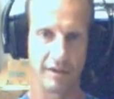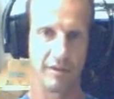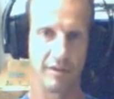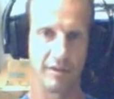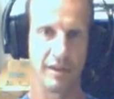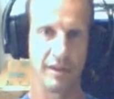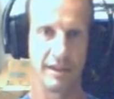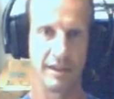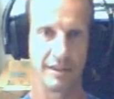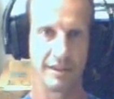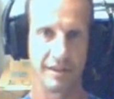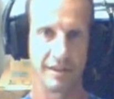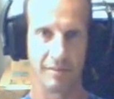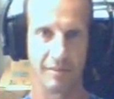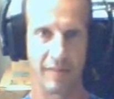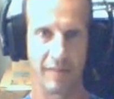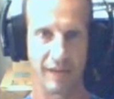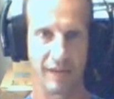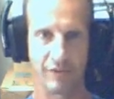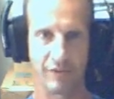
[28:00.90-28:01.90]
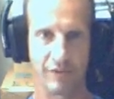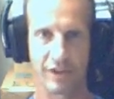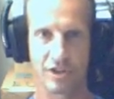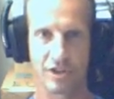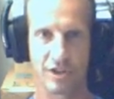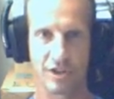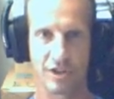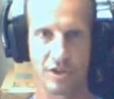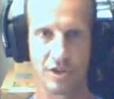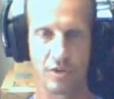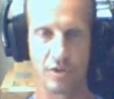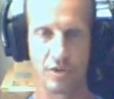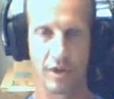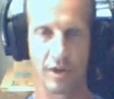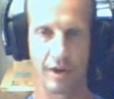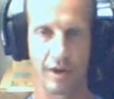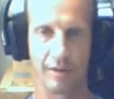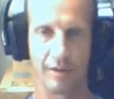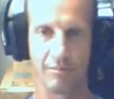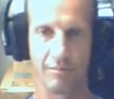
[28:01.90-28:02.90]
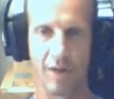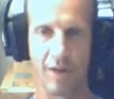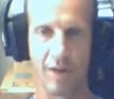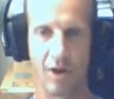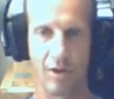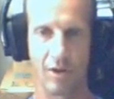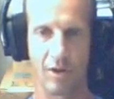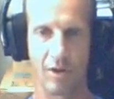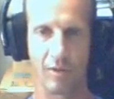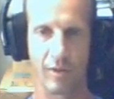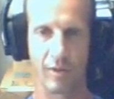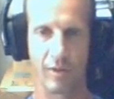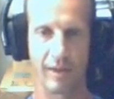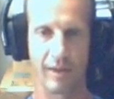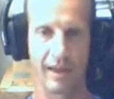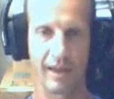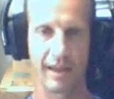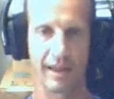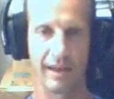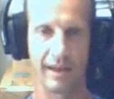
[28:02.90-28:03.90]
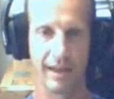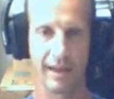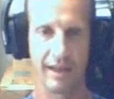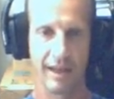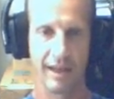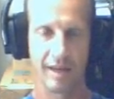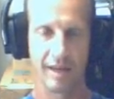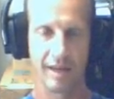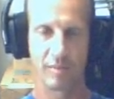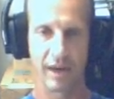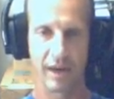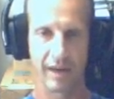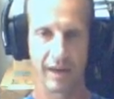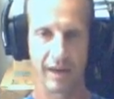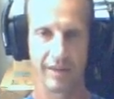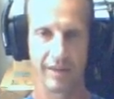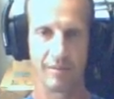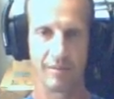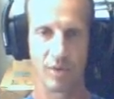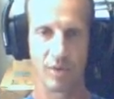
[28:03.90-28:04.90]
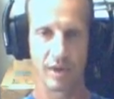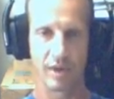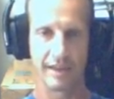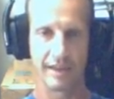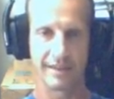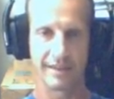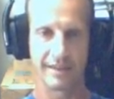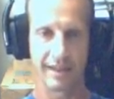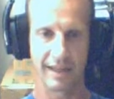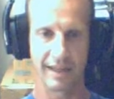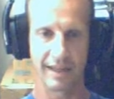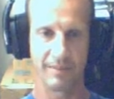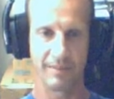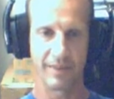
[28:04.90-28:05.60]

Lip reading: these bait fish into a ball where they can prey on them more easily.